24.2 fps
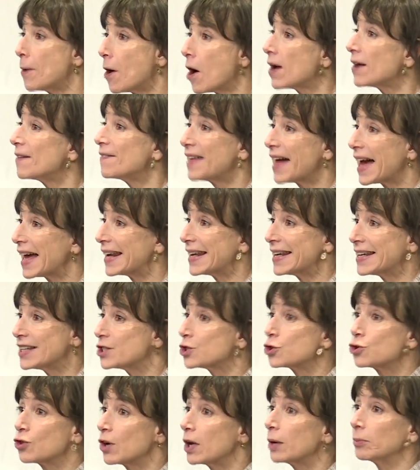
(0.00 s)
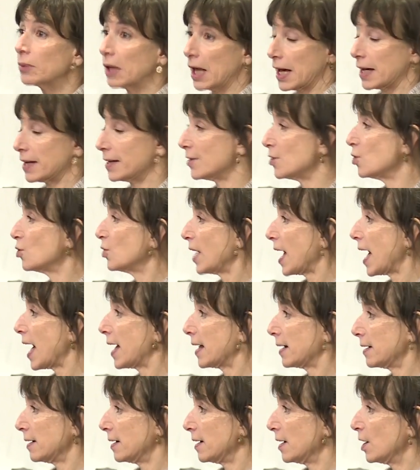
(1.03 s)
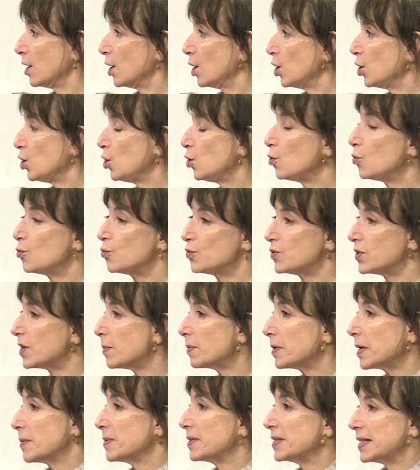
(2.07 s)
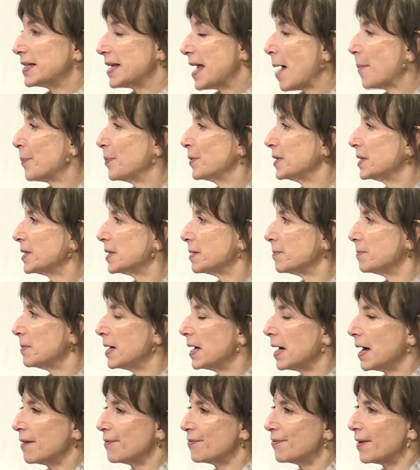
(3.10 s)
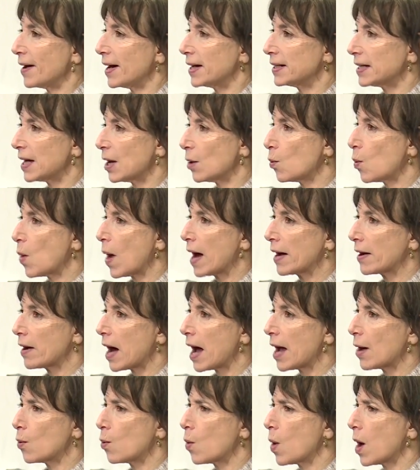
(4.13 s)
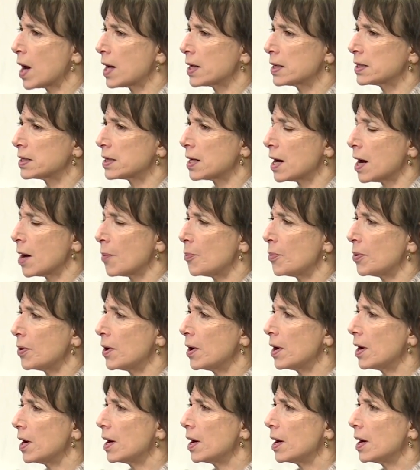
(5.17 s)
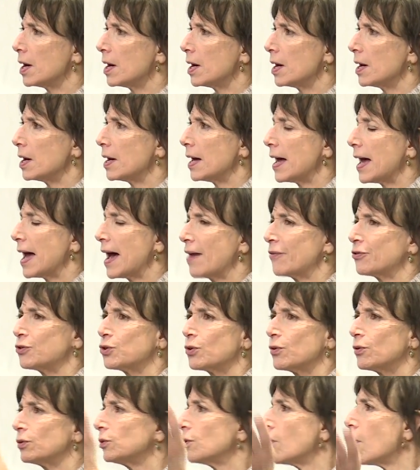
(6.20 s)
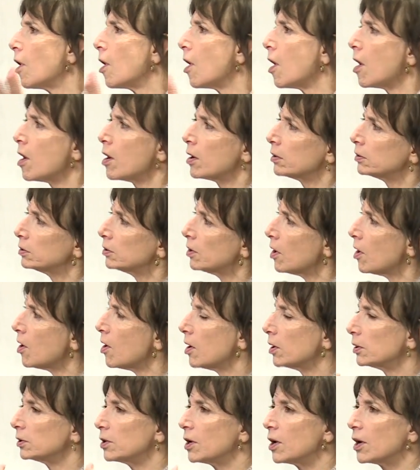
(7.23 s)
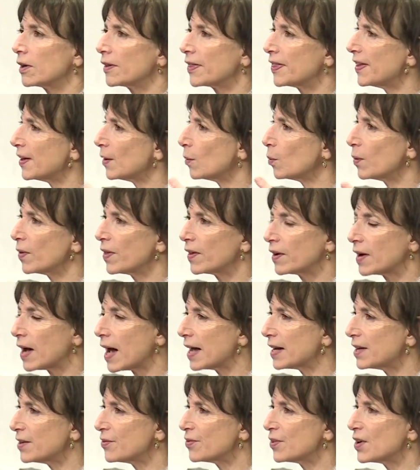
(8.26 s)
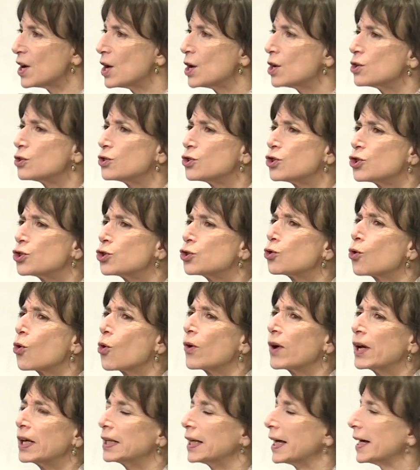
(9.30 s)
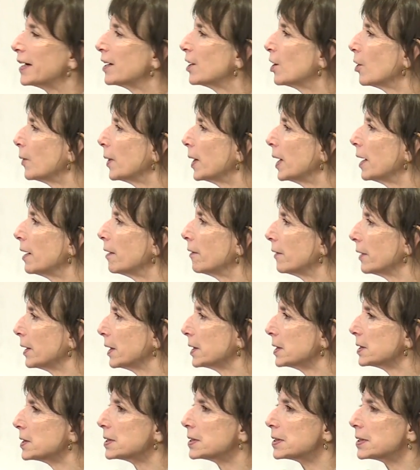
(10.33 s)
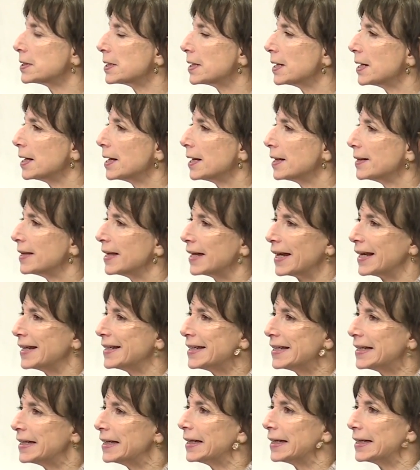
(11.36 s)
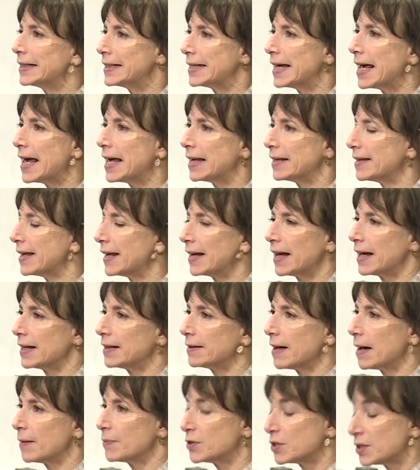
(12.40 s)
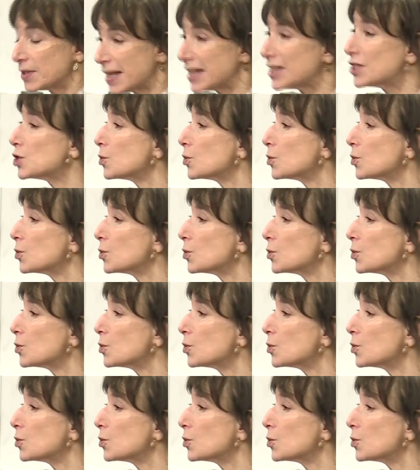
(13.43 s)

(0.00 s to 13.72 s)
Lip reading: part of that is dreamlike. Sometimes this happens to me. I wind up, after a long, long, long thing with a kind of story-like coherence that I didn't intend, that